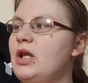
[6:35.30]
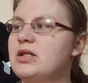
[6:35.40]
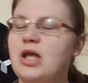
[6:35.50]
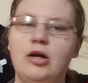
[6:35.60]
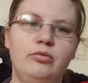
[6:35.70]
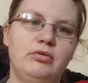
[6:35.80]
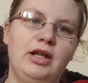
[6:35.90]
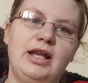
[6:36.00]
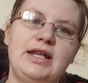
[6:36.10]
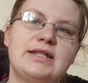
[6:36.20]
So
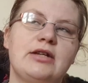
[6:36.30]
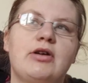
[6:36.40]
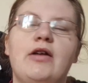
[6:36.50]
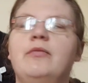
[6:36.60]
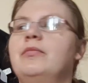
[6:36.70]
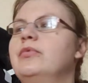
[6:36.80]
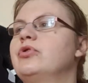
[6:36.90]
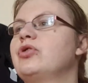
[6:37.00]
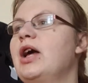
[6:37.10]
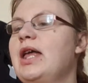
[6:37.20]
at least he'll get
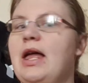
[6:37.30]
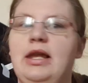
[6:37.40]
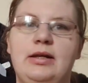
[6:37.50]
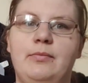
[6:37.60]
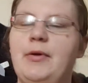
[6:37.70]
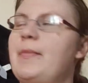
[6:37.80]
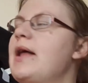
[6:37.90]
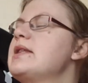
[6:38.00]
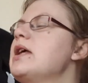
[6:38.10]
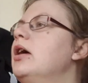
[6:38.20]
try and get a little bit
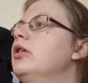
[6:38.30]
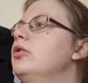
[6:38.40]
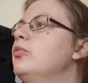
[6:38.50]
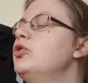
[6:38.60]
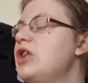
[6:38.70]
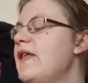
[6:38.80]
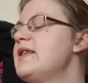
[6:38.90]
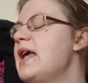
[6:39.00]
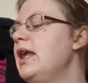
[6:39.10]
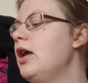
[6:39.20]
better. Would you like
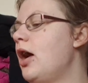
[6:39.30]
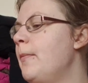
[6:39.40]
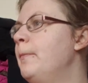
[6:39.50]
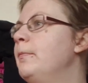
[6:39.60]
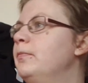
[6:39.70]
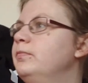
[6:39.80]
the telly on?